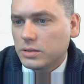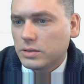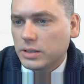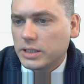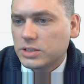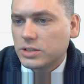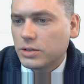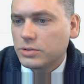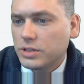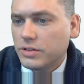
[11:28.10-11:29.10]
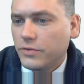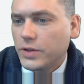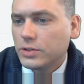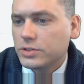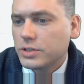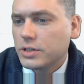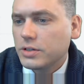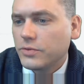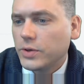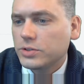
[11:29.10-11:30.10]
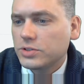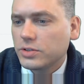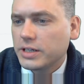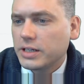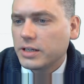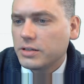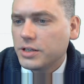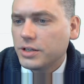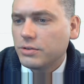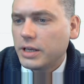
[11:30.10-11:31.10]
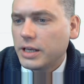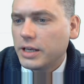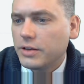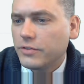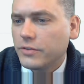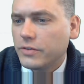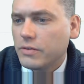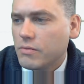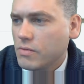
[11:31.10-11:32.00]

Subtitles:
Let's go to the filter. Filter is only going to continue if